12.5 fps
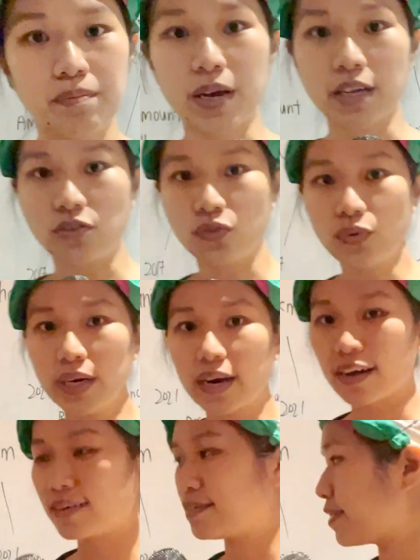because you
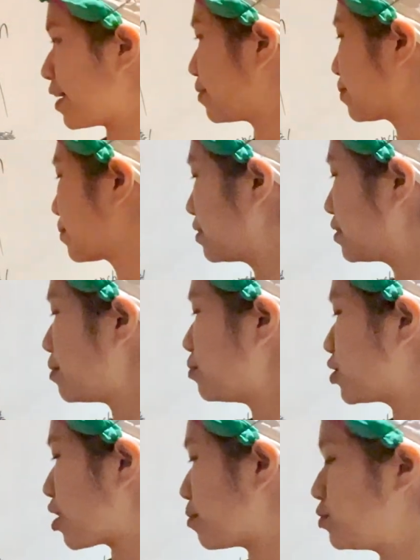realize that
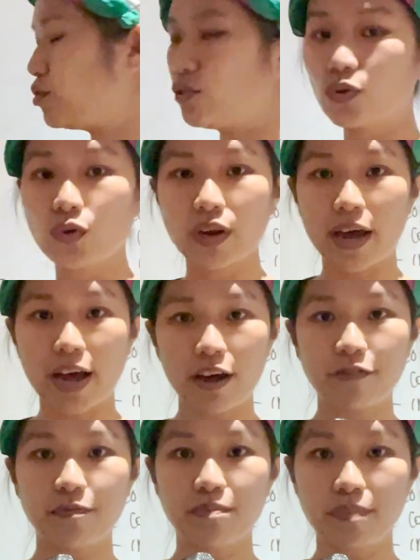sometimes you could
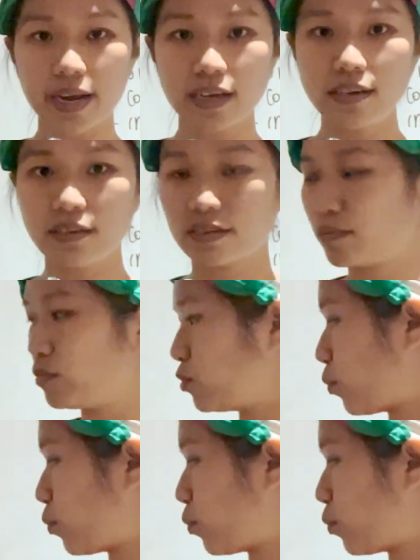have mechanisms